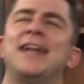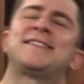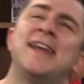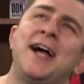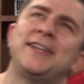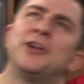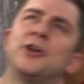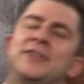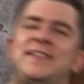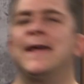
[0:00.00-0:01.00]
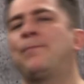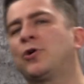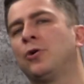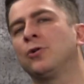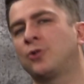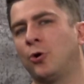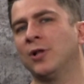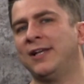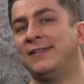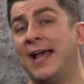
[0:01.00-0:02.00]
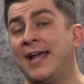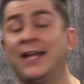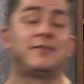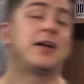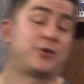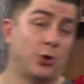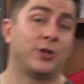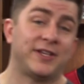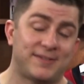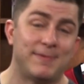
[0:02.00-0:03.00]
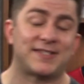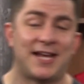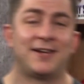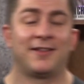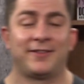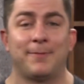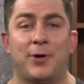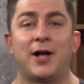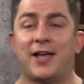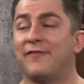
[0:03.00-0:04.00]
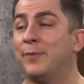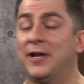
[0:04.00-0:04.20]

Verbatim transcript: It's not your typical goalie dang it. Goalies mishandling the puck have